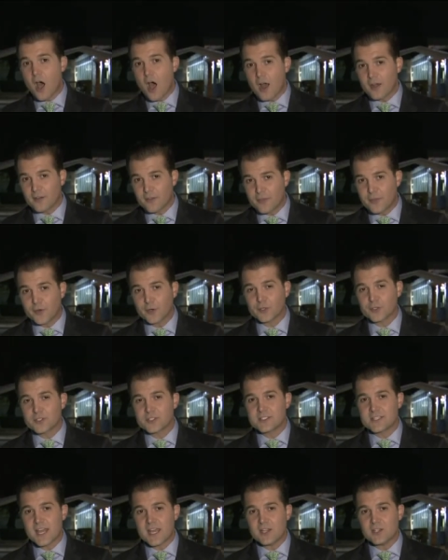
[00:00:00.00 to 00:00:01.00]
on
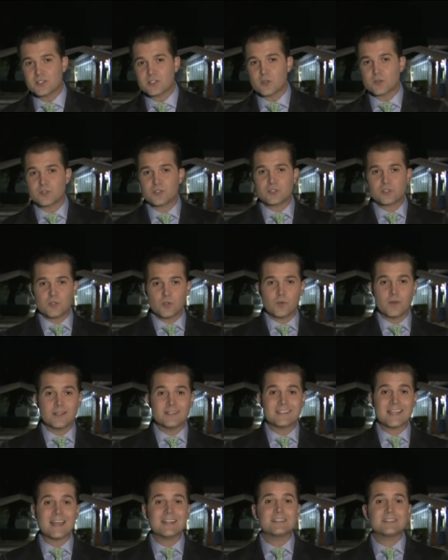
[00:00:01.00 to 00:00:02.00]
Thursday, so
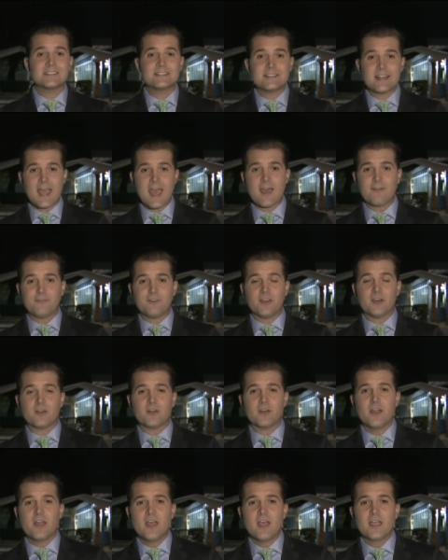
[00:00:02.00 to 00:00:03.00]
students and staff staff
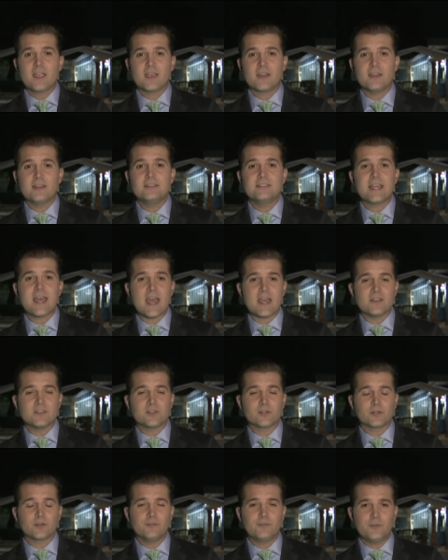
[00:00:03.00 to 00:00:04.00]
here could attend
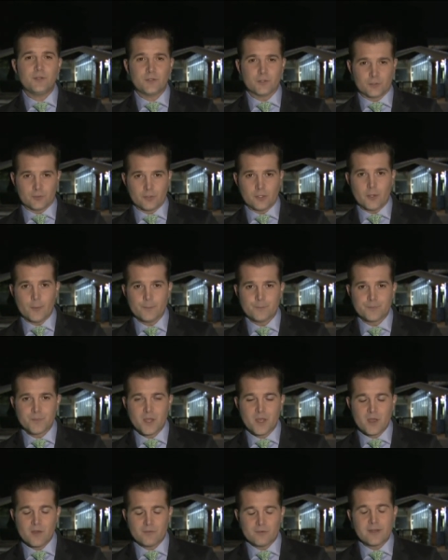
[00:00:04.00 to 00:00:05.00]
her funeral.
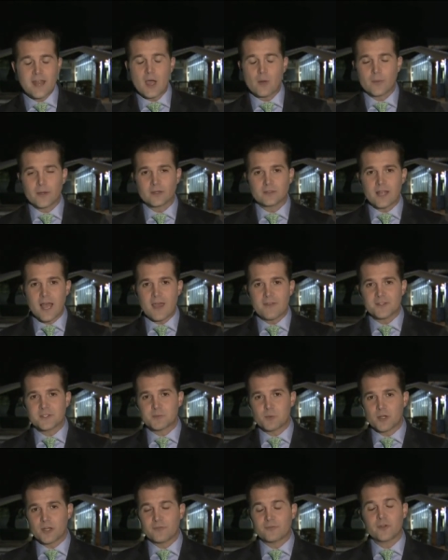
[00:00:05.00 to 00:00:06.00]
For now, we are live this
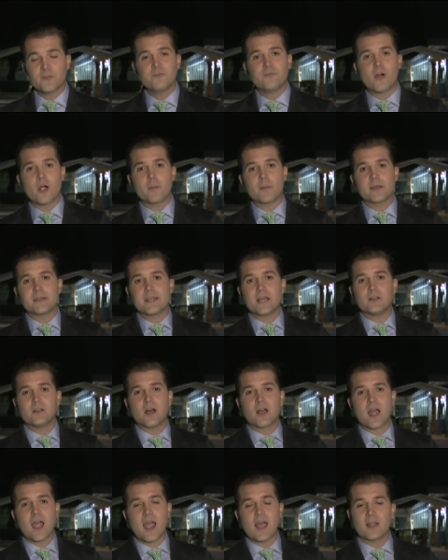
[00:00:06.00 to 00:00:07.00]
morning from Farmingdale,
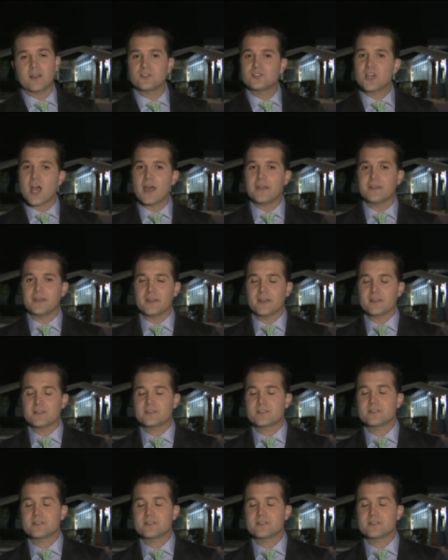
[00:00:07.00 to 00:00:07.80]
Long Island. John Dias,